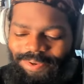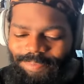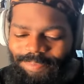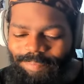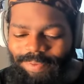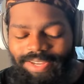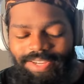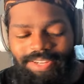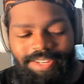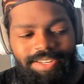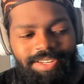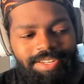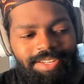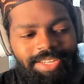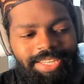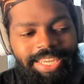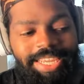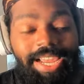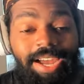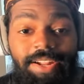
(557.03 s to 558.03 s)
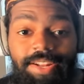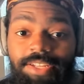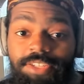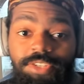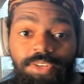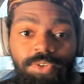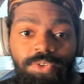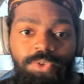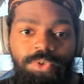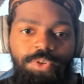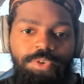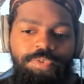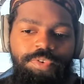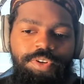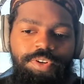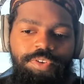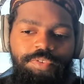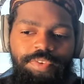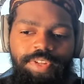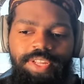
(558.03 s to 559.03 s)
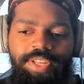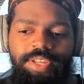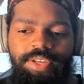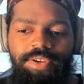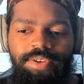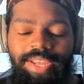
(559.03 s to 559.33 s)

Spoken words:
But yeah, that's gonna do it for the video.